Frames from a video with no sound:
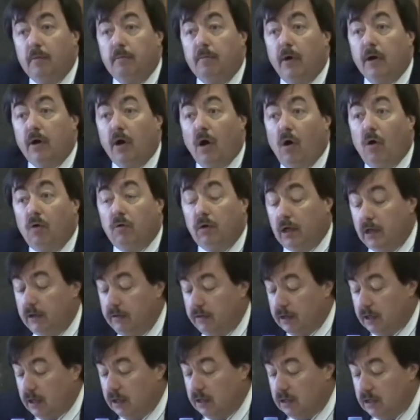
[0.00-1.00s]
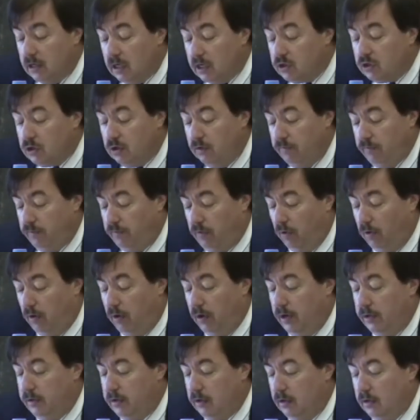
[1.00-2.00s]
but only the condition
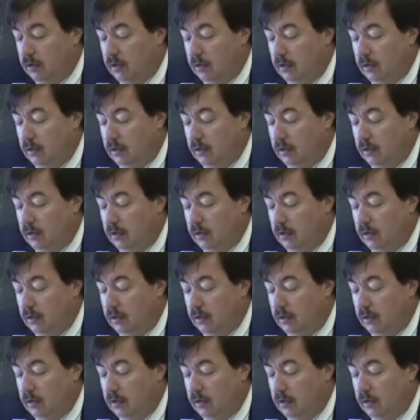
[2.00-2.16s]
for it,